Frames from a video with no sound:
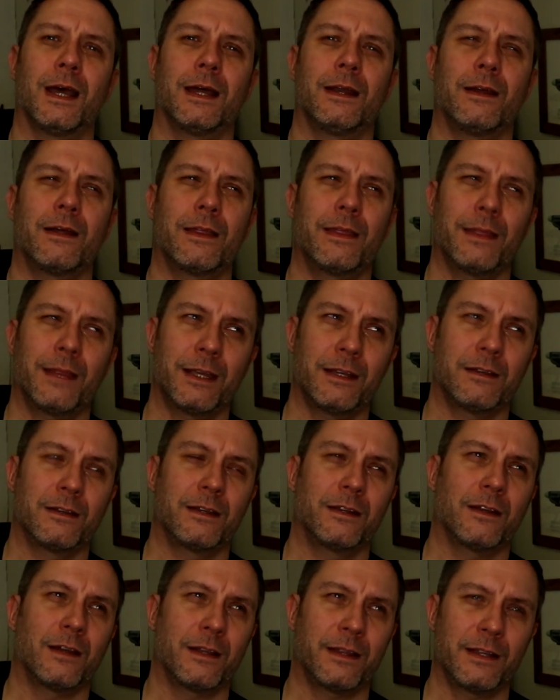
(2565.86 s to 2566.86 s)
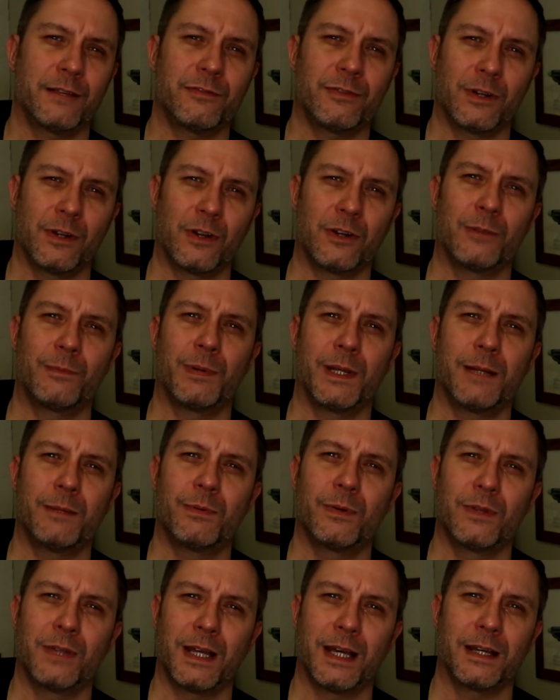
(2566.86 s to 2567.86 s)
and I think for a lot of
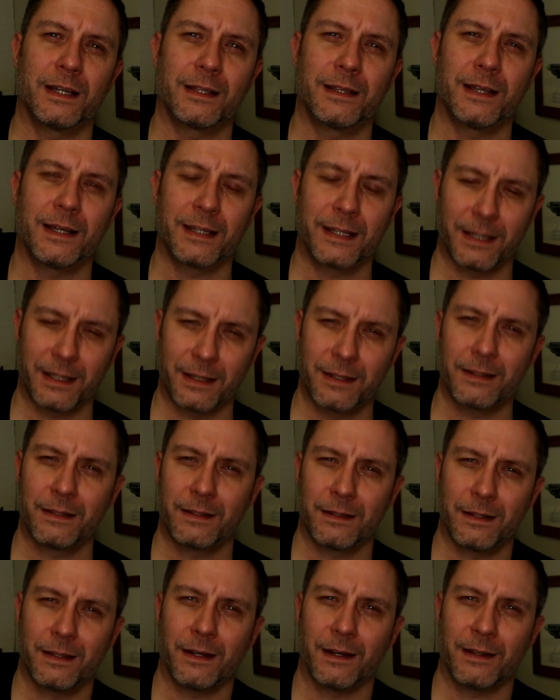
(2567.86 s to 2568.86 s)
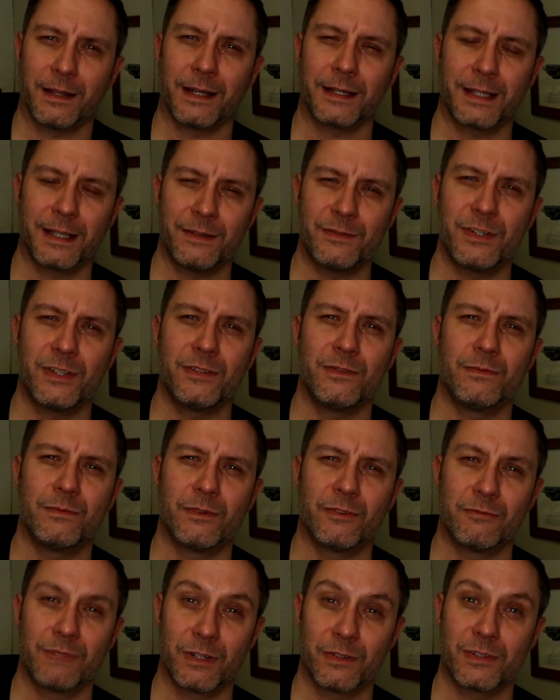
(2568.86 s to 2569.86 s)
people that gives
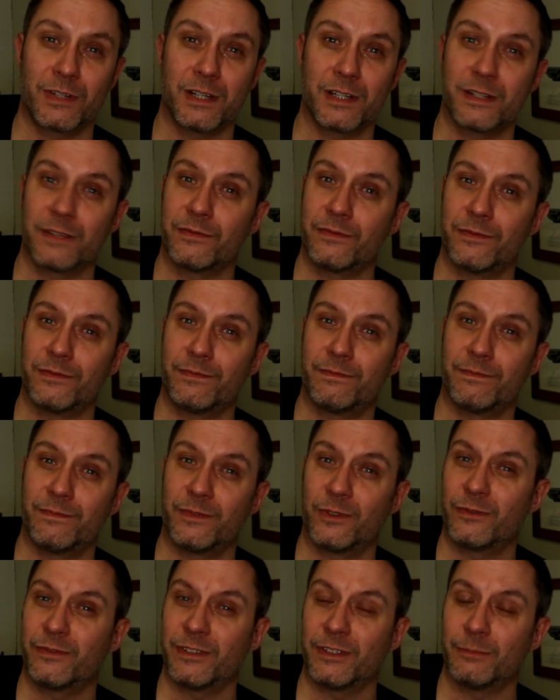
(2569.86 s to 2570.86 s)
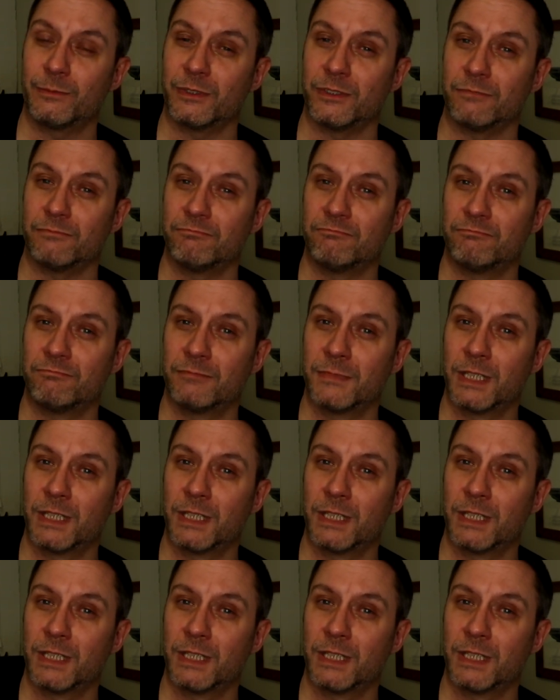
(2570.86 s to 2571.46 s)
you a real sense of fulfillment.